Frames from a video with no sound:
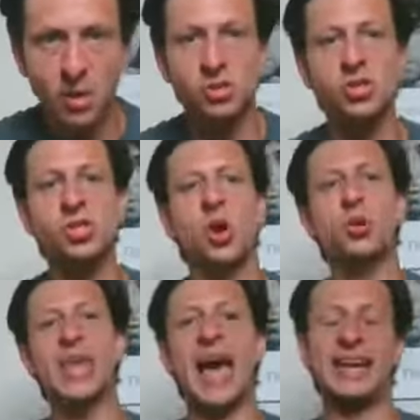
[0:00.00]

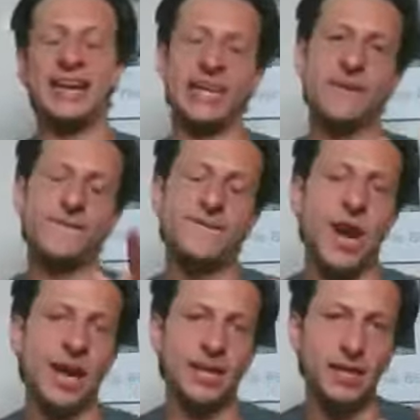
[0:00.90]
so that it can
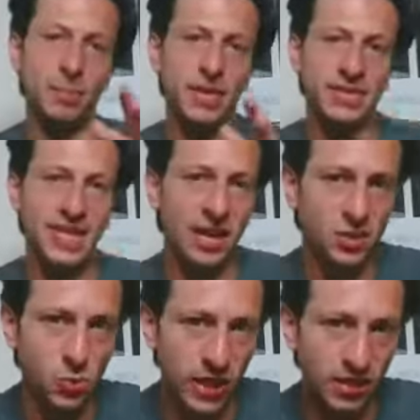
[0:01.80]
finally be
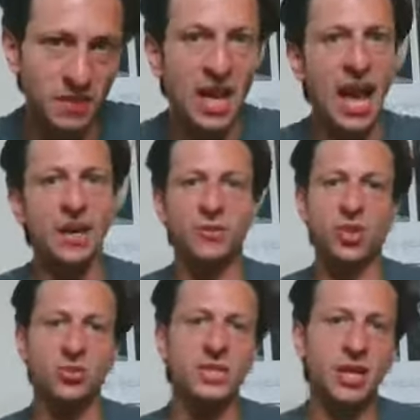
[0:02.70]
dealt with. And if you
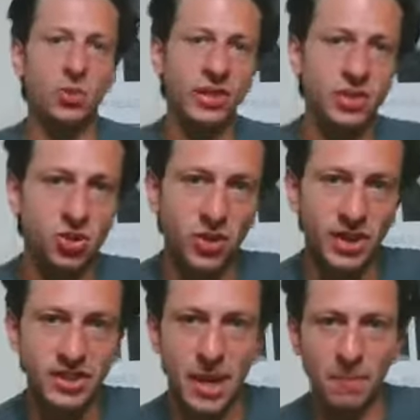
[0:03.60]
don't deal with it during
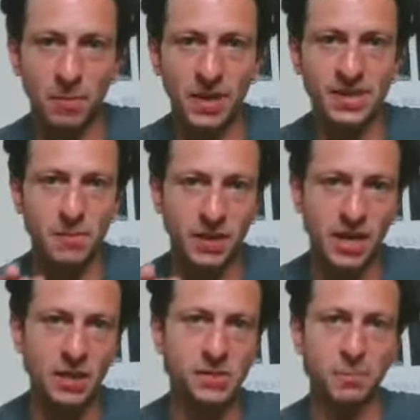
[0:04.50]
a temperament, it
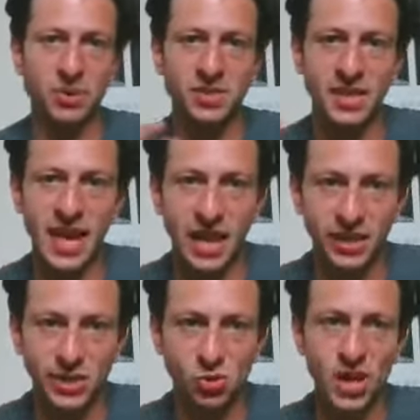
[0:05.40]
becomes a
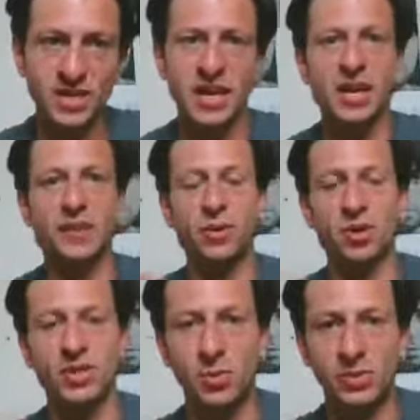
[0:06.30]
personality trait. If you
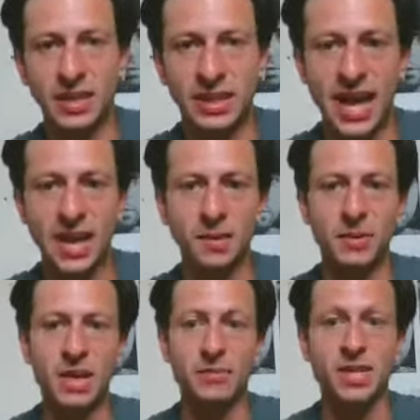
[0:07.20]
don't deal with it then, it
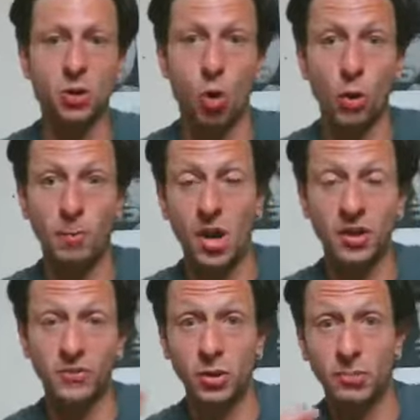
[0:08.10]
becomes a core
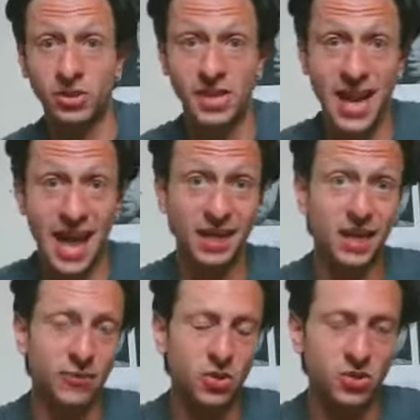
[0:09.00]
part of your
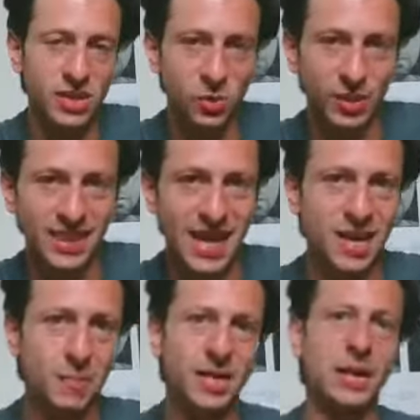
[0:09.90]
personality. If you don't deal with it
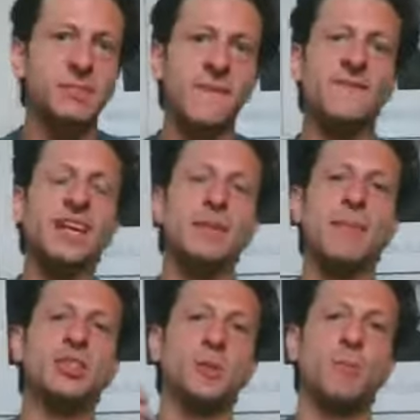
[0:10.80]
then, it becomes a
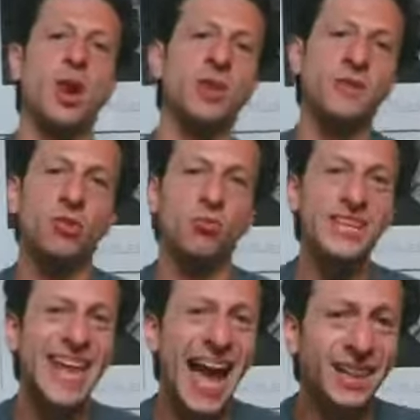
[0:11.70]
fundamental part of the
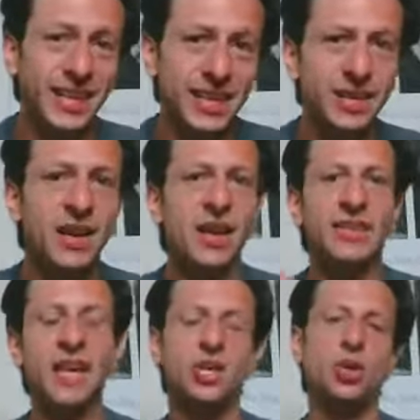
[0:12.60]
reality
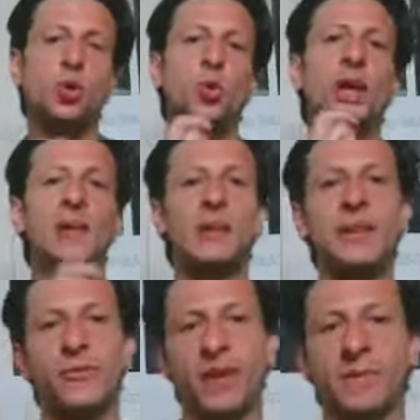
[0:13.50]
that you
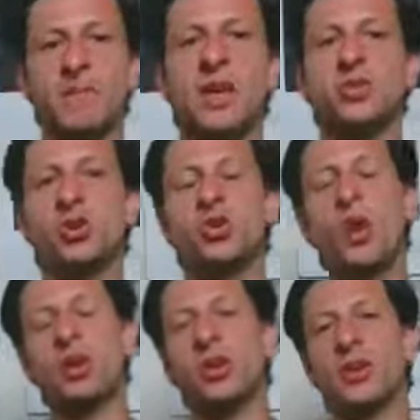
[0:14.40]
live in. So you
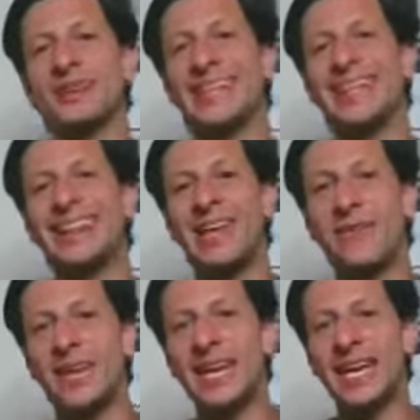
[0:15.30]
are currently
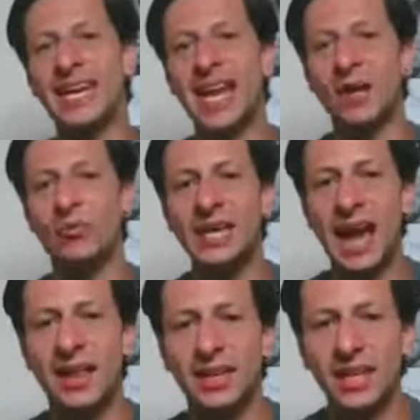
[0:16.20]
living in a
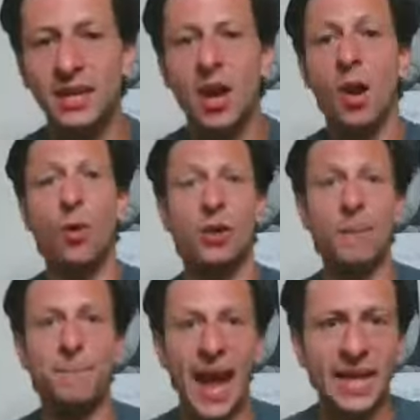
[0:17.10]
reality where
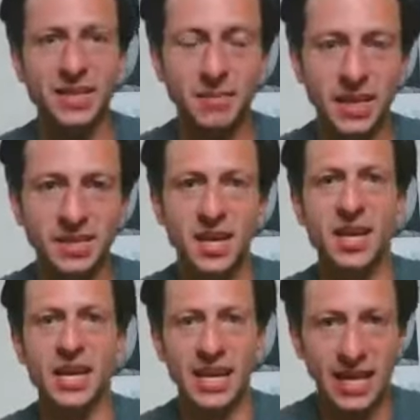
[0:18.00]
abandonment
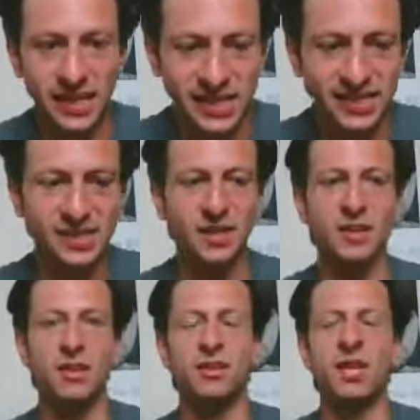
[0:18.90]
is
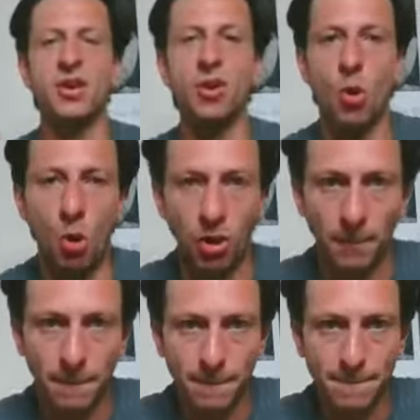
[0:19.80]
the norm.
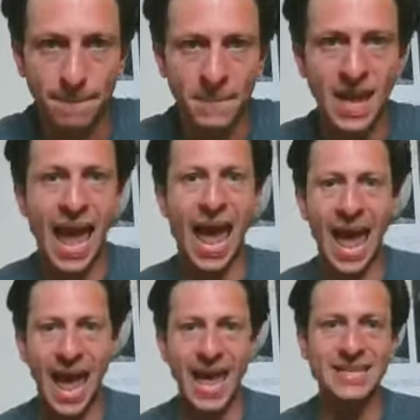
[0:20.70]

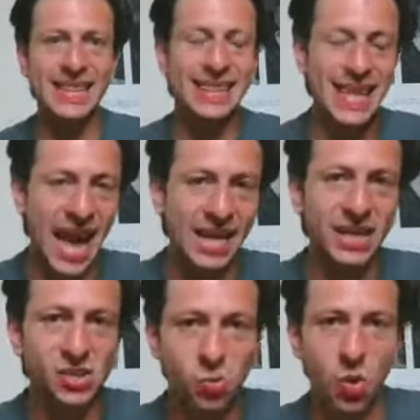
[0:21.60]
And that
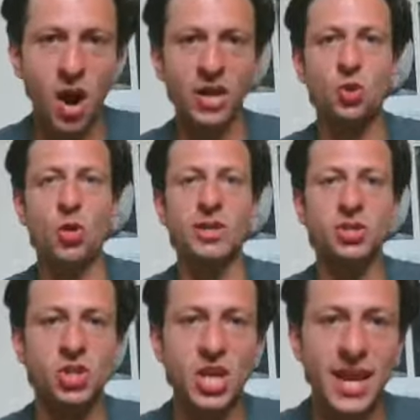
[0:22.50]
is why you are
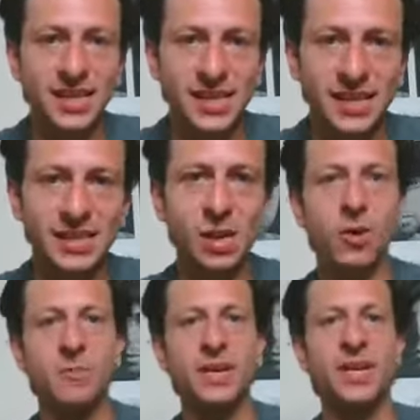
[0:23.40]
chasing
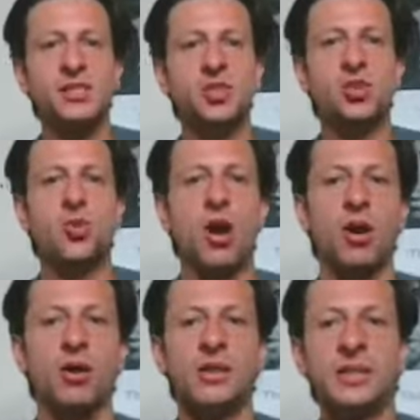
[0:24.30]
someone, because you are